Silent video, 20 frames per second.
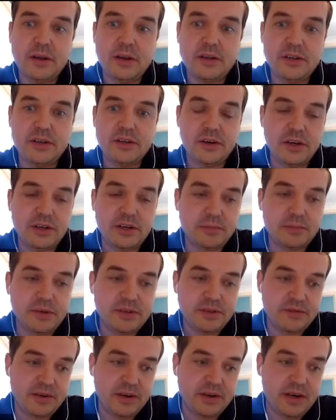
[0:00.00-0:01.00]
designed
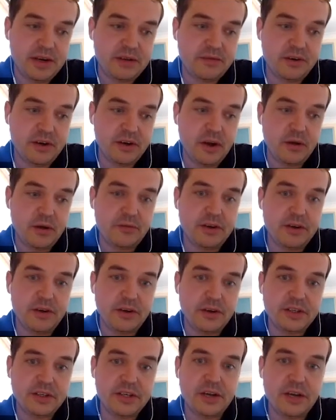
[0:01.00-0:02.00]
specifically for
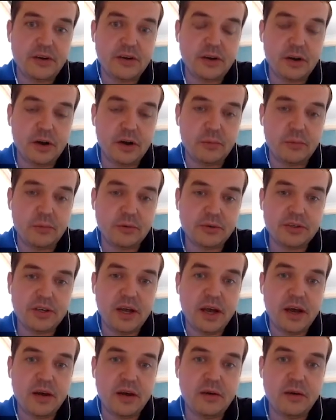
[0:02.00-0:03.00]
COVID-19 on a global
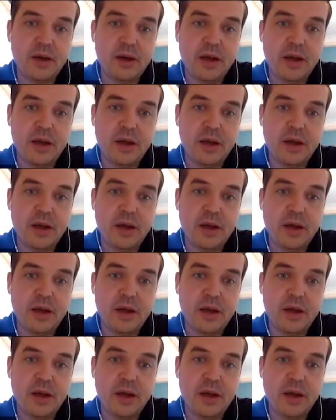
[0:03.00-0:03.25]
scale.